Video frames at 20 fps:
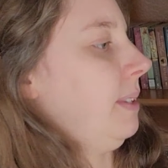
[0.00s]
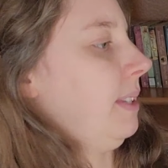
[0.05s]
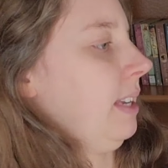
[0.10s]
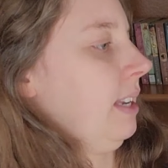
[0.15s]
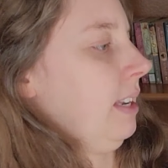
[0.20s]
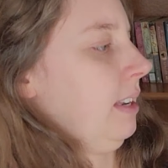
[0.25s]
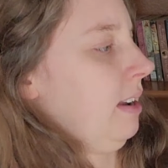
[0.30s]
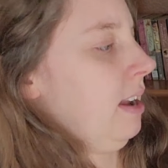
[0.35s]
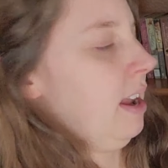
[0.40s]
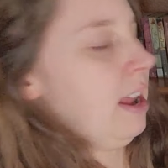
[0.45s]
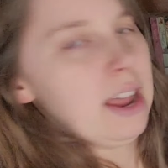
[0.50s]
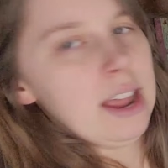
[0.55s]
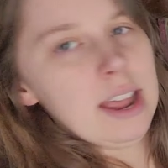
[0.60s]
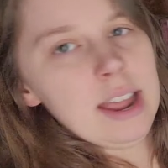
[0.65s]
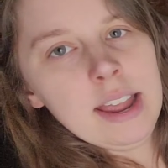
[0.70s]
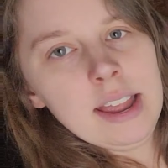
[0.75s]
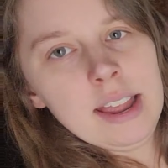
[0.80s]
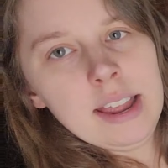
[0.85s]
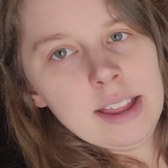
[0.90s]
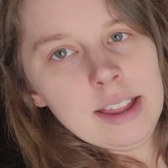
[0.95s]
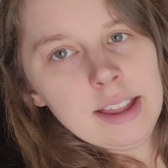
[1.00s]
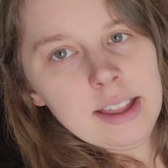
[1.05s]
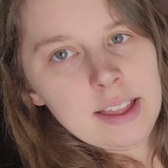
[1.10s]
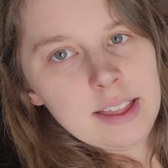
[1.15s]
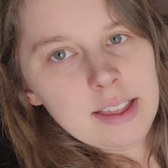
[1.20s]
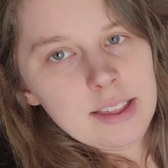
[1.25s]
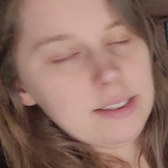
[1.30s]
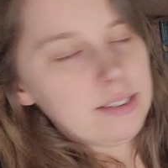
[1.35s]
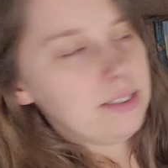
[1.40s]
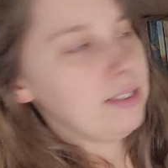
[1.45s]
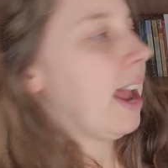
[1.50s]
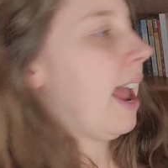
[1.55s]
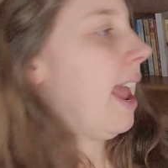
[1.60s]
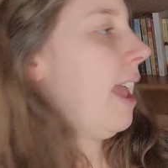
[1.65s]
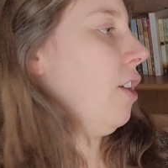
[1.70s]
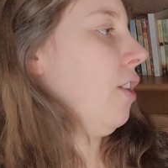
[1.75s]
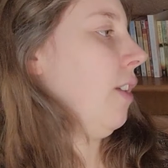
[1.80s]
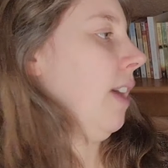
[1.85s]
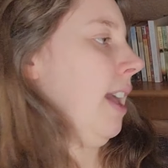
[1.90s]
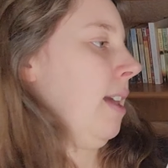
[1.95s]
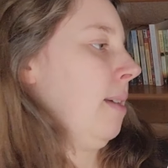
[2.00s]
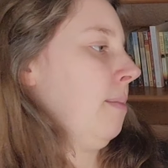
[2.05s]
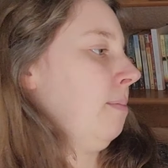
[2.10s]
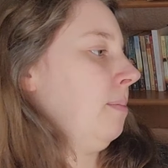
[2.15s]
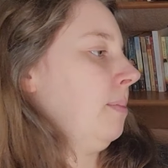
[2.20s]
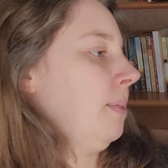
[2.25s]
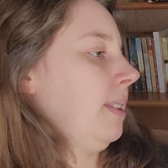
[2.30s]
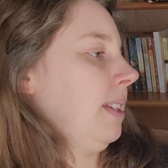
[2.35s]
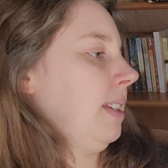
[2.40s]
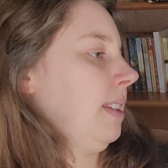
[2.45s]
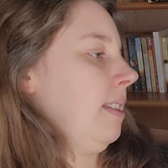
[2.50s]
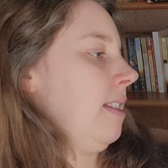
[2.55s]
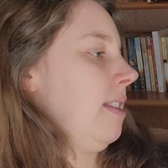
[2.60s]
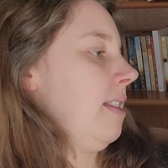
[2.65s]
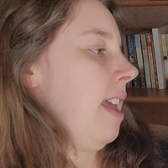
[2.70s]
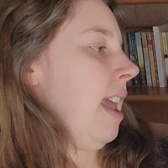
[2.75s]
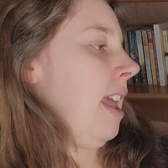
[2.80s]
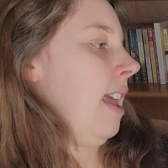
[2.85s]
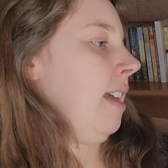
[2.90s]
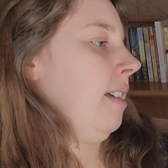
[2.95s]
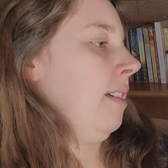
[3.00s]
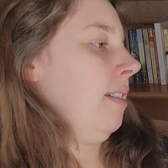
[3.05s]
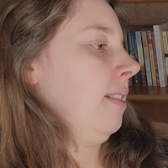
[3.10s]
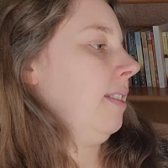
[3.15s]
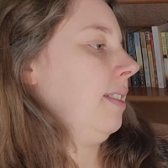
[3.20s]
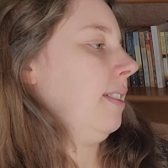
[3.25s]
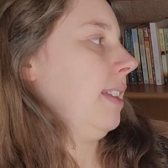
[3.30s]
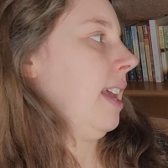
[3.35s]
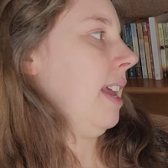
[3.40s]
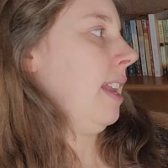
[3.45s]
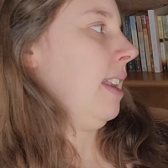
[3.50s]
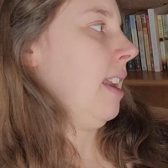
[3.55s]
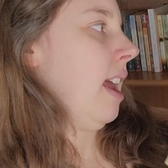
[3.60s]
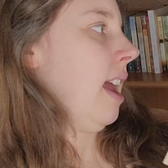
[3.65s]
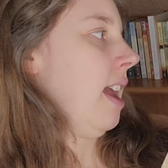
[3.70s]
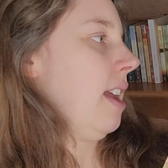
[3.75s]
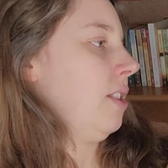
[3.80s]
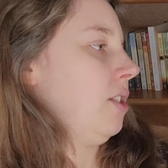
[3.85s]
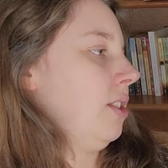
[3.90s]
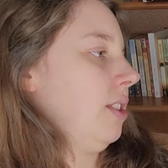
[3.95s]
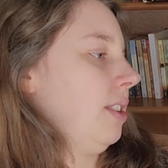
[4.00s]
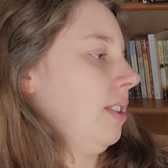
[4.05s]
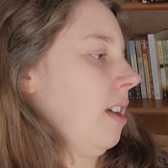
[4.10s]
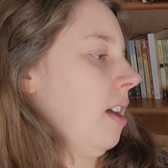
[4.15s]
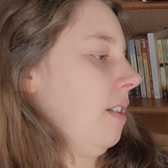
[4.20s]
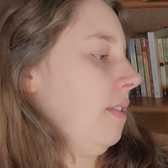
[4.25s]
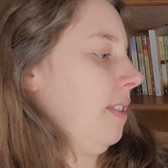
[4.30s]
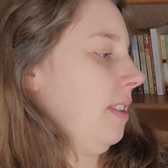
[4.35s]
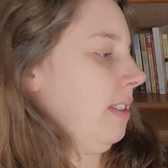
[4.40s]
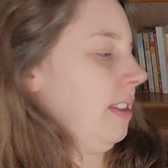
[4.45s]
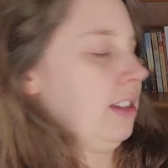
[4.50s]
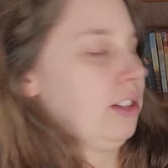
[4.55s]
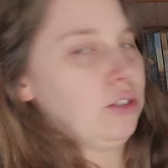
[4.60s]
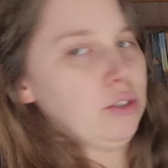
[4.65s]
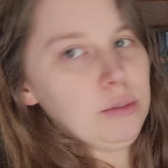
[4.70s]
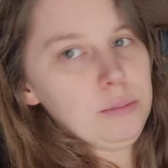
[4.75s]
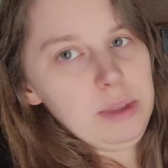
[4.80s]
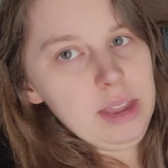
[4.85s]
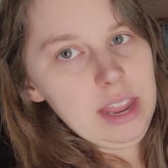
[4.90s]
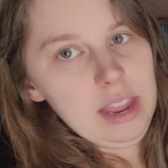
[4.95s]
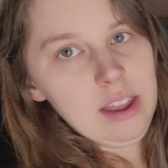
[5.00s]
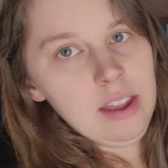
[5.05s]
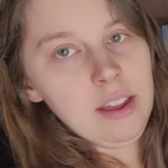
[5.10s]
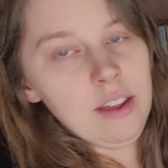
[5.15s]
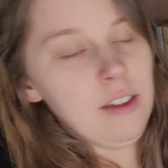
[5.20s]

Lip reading: and diagrams and things, and I just thought that this would be